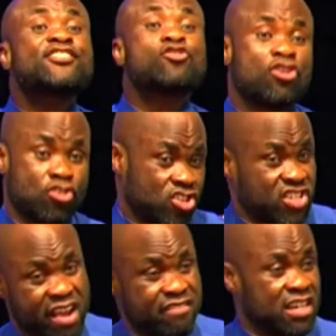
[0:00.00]
not your
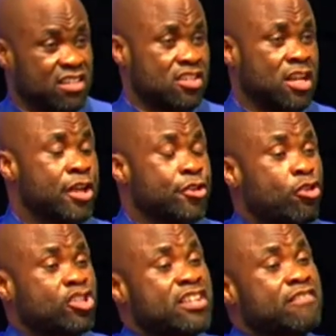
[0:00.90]
servant. Your
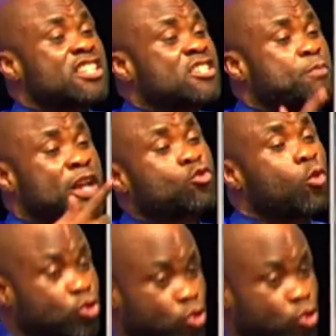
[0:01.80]
servant speaks what